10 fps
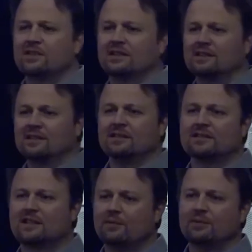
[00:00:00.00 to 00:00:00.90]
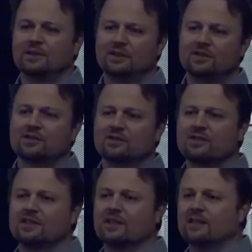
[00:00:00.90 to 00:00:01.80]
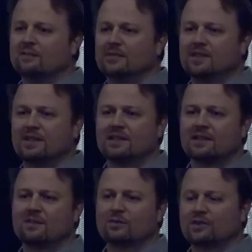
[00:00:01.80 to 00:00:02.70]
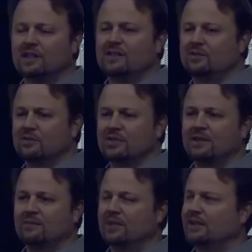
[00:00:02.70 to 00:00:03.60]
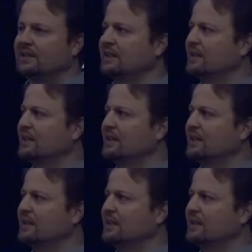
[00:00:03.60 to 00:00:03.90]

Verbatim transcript: a couple of years is what they usually, but